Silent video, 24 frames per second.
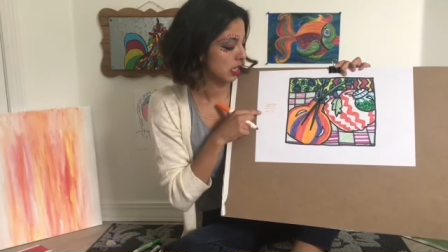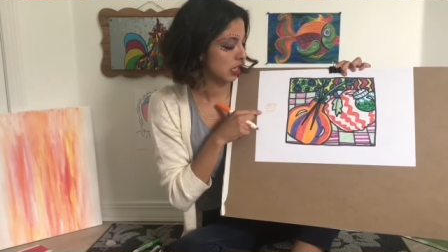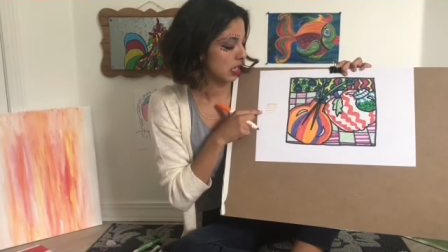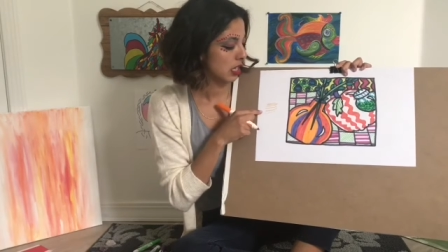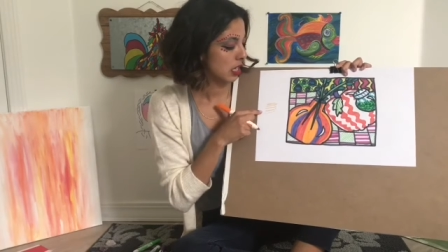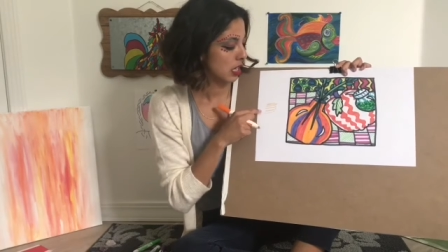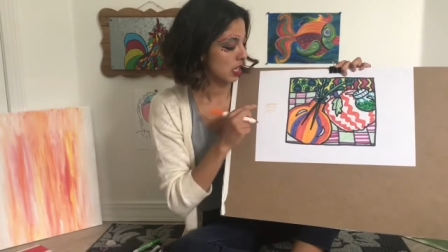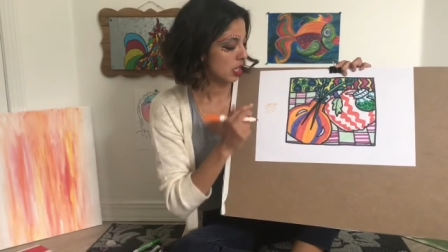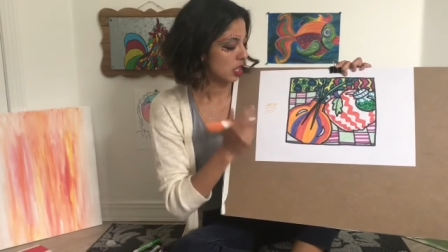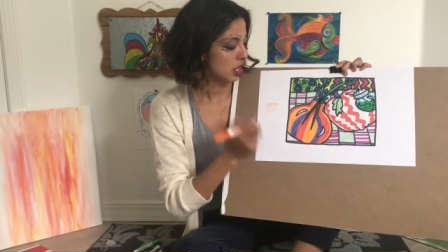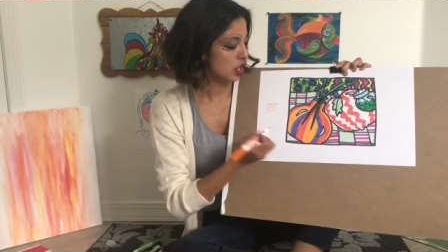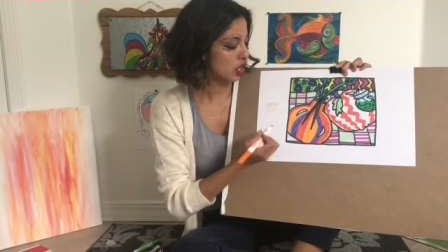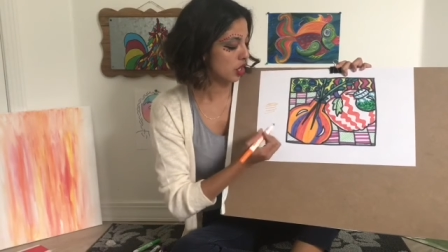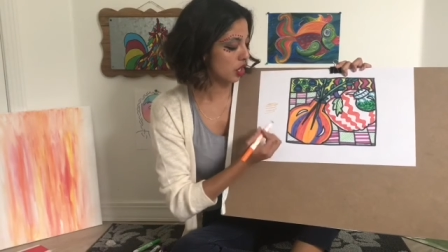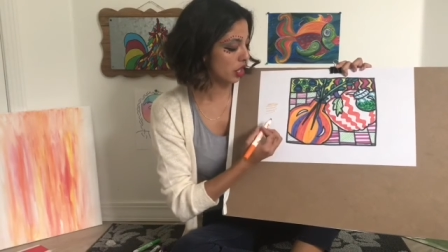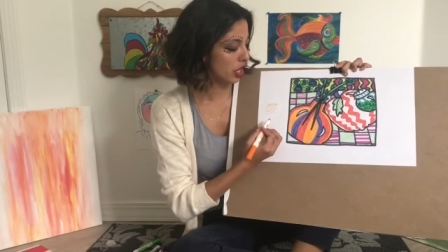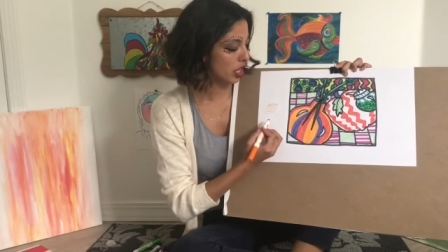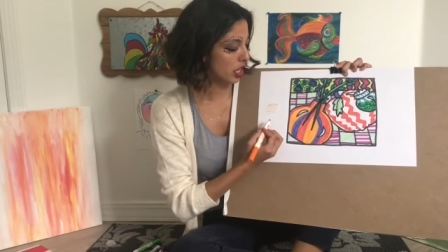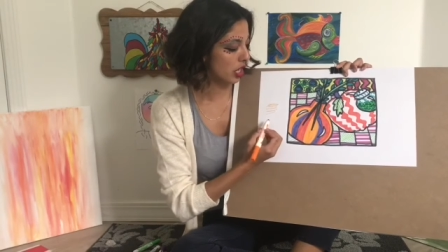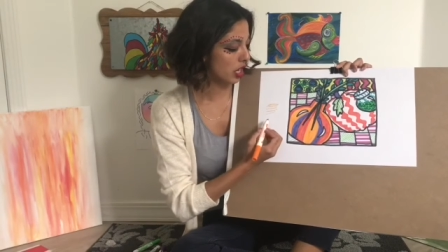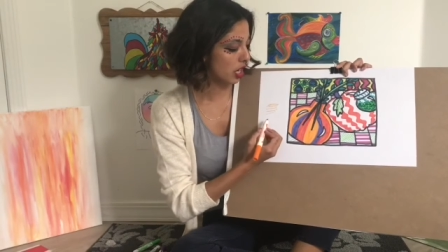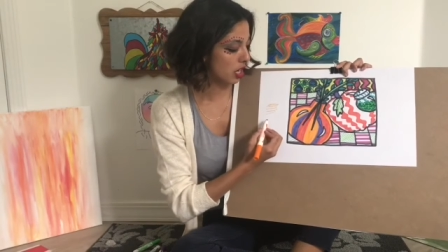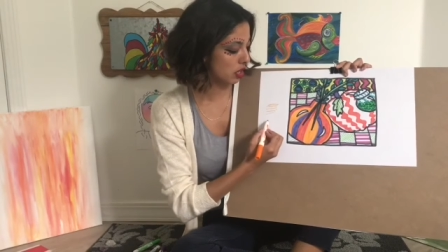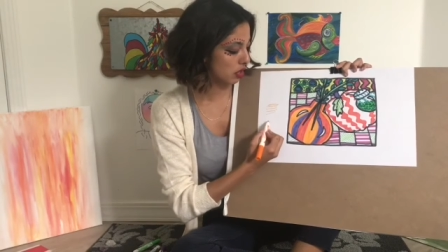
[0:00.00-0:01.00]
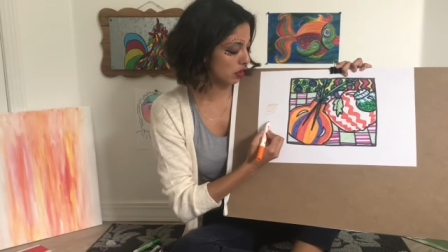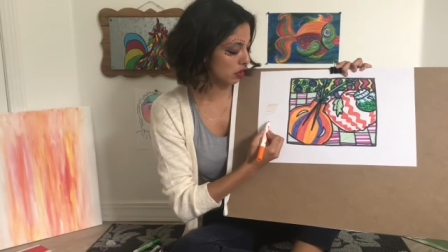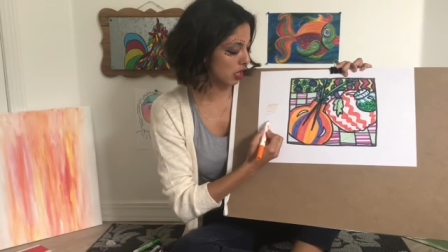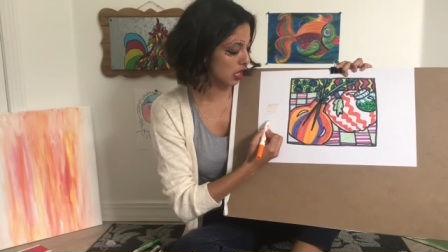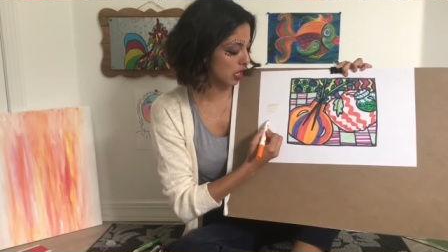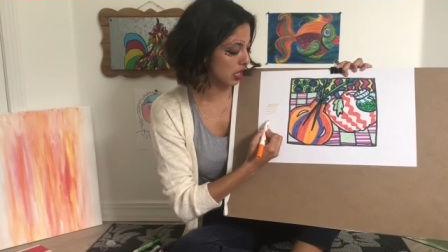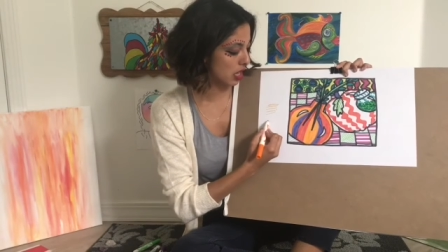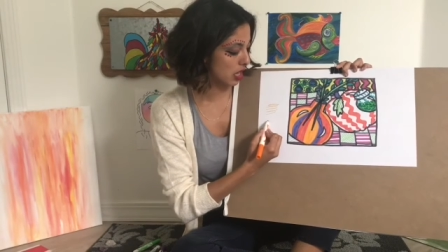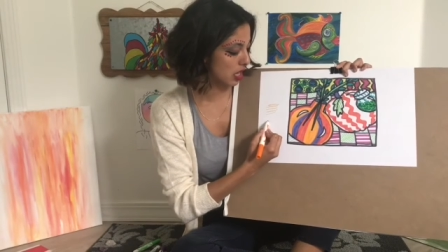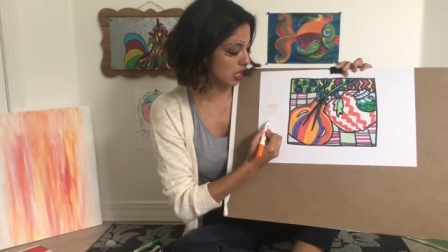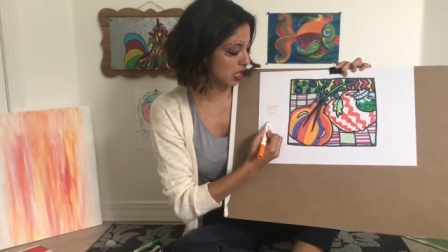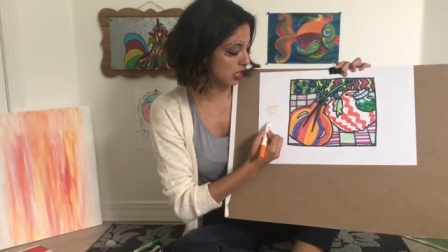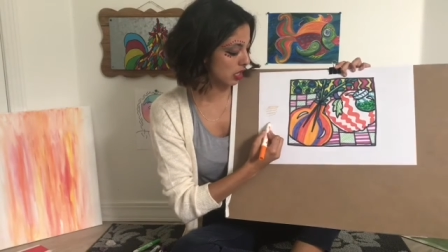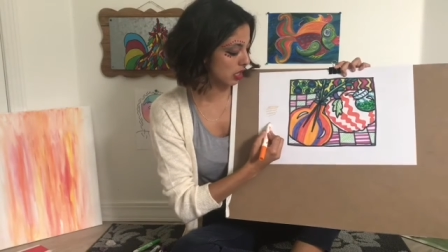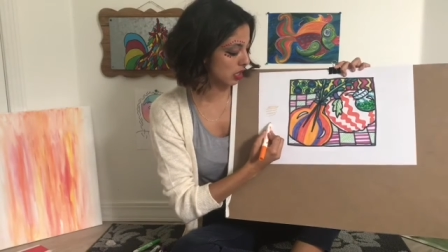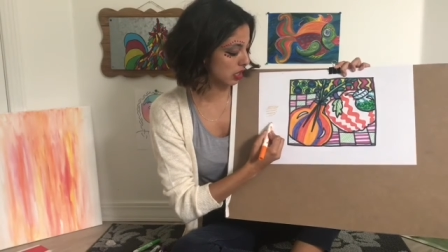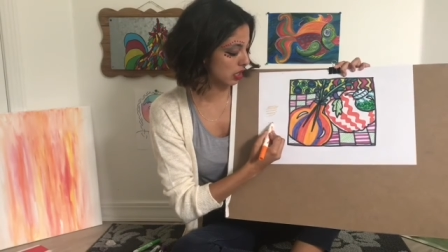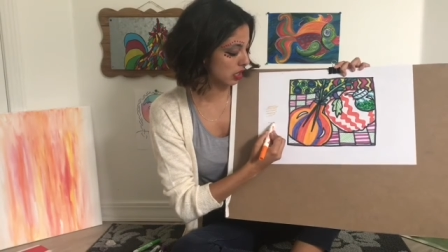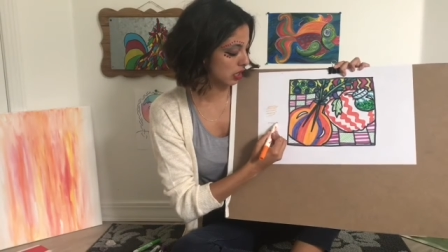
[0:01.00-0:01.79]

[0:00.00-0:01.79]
you're going to color like this.